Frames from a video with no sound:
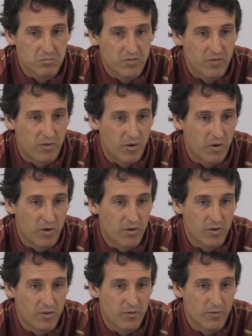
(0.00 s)

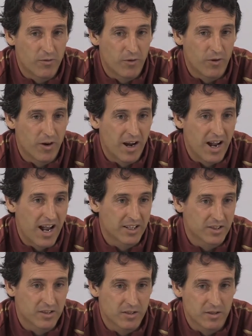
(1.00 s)
for
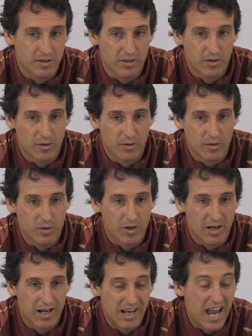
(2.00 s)
us,
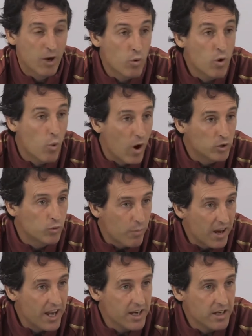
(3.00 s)
like we want to
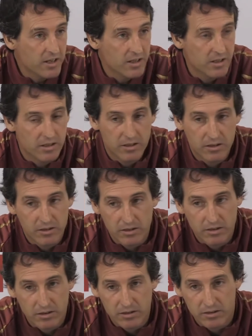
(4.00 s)
play,
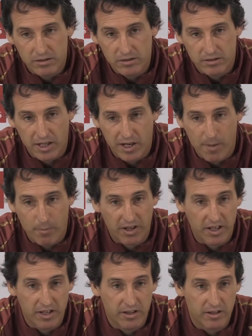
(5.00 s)
they can
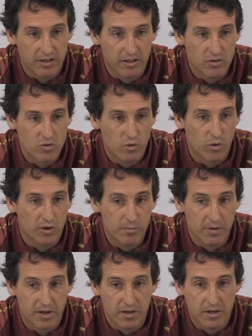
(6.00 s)
play two
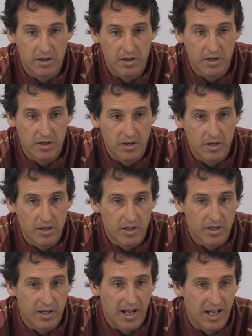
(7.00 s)
goalkeeper.
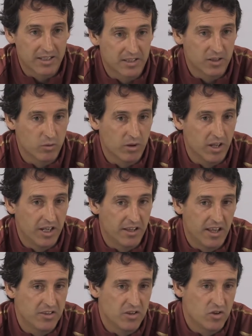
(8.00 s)
And Saturday, the
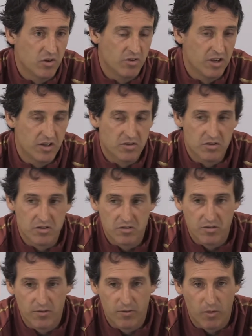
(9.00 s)
decision is
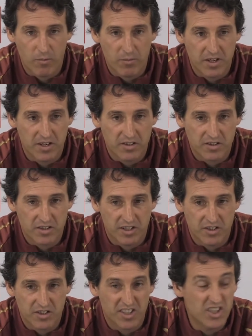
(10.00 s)
for me
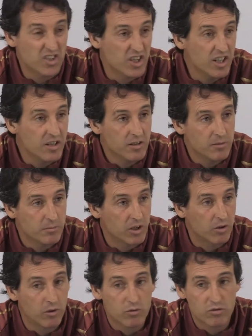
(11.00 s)
is easy
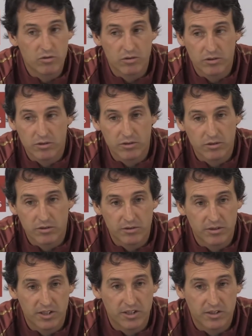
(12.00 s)
because
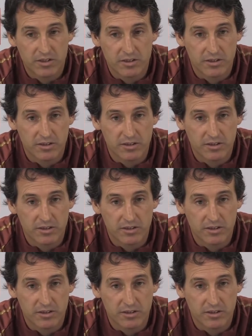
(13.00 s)
is